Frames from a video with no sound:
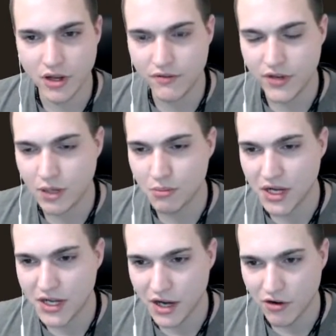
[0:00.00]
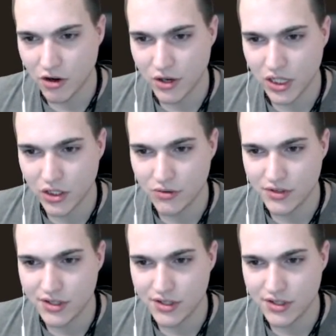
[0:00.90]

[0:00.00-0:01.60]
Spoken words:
via Monero include